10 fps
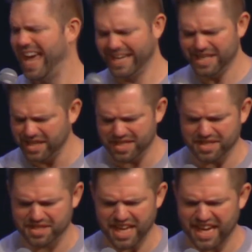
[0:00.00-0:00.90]
And he
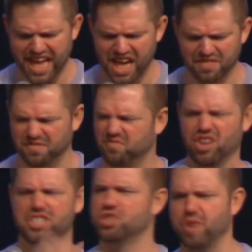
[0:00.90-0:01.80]
doesn't say it out of
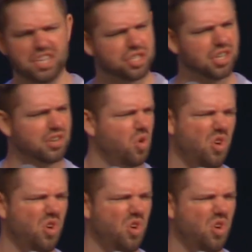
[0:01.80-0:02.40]
frustration